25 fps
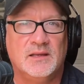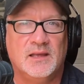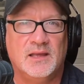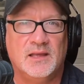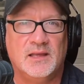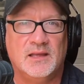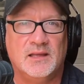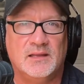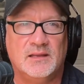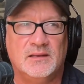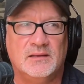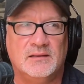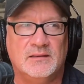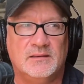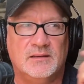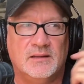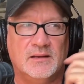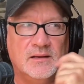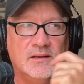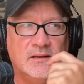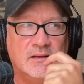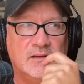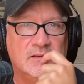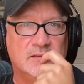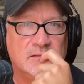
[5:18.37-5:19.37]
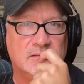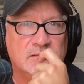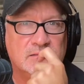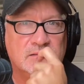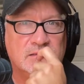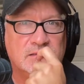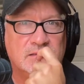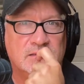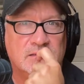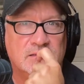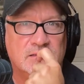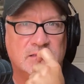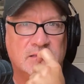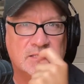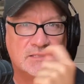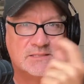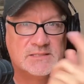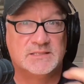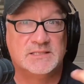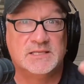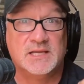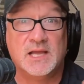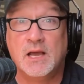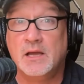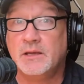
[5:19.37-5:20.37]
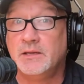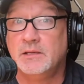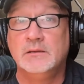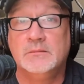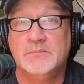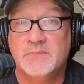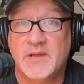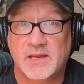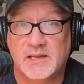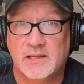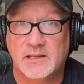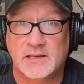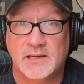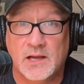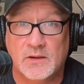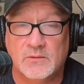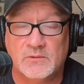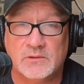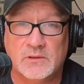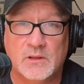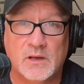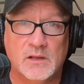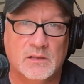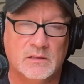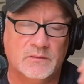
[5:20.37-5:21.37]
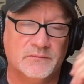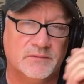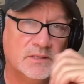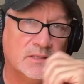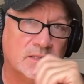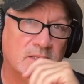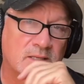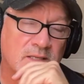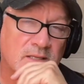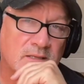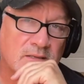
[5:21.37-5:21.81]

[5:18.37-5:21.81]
and see how you're making out with all of it.